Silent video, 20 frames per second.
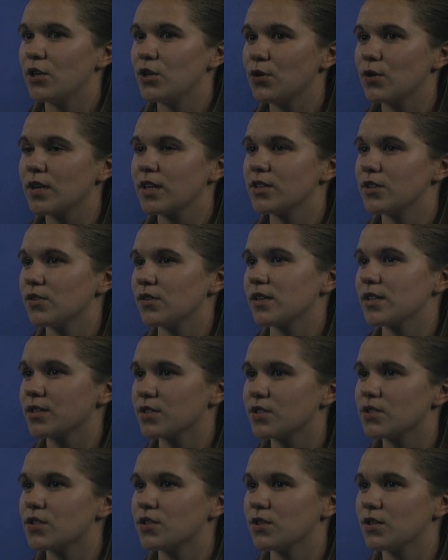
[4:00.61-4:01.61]
you can do
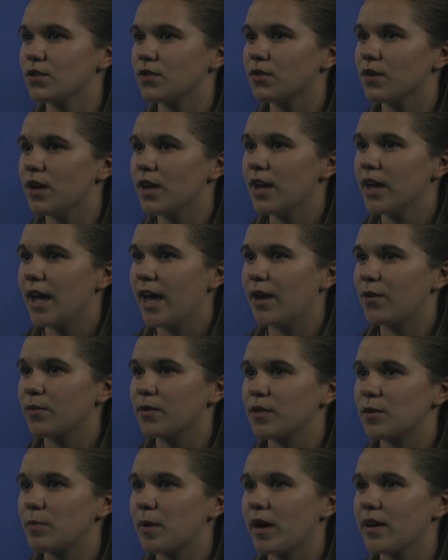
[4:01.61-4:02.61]
this too. And
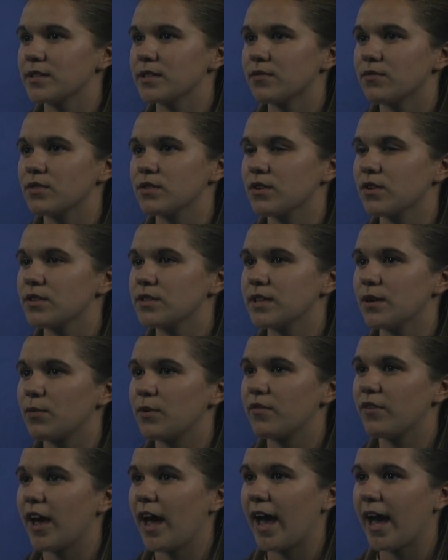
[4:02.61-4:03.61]
with the positive results that
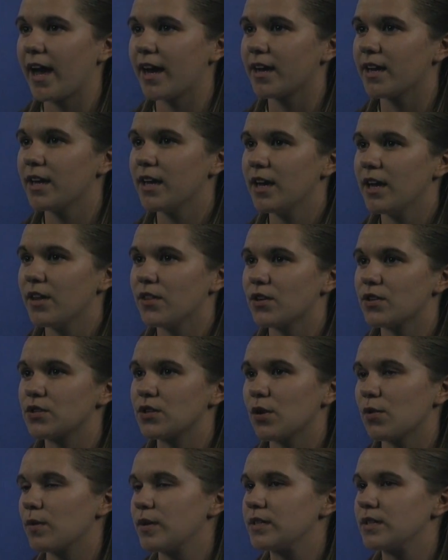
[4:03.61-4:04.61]
we've had, there's
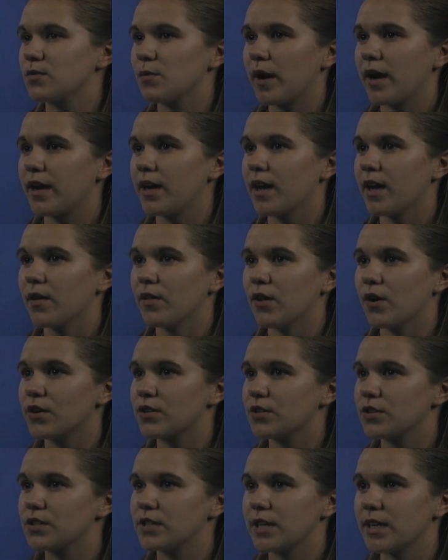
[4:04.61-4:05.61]
no reason why a
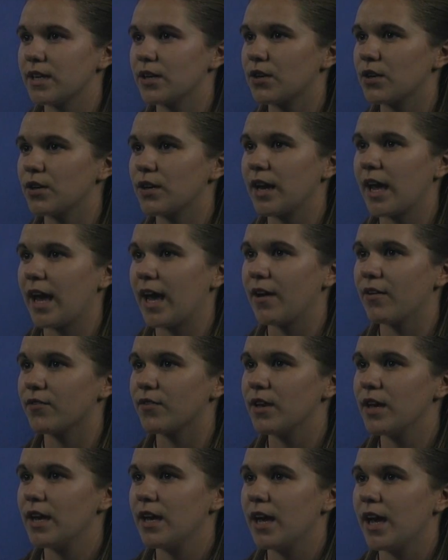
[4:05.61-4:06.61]
larger city couldn't have
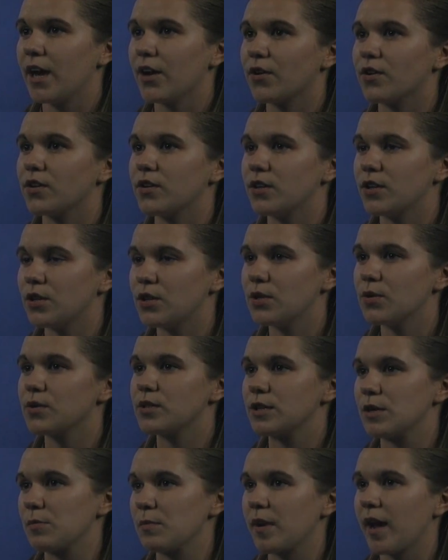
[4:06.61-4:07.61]
a
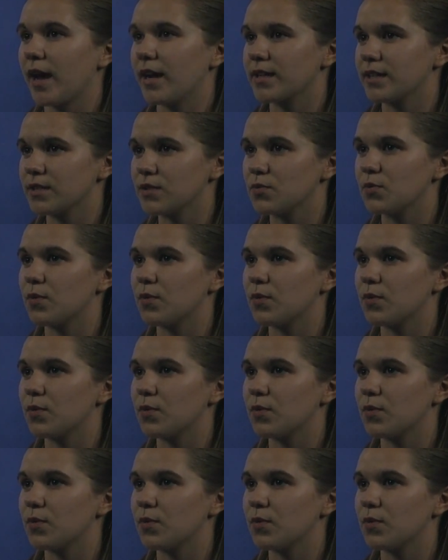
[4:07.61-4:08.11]
huge impact as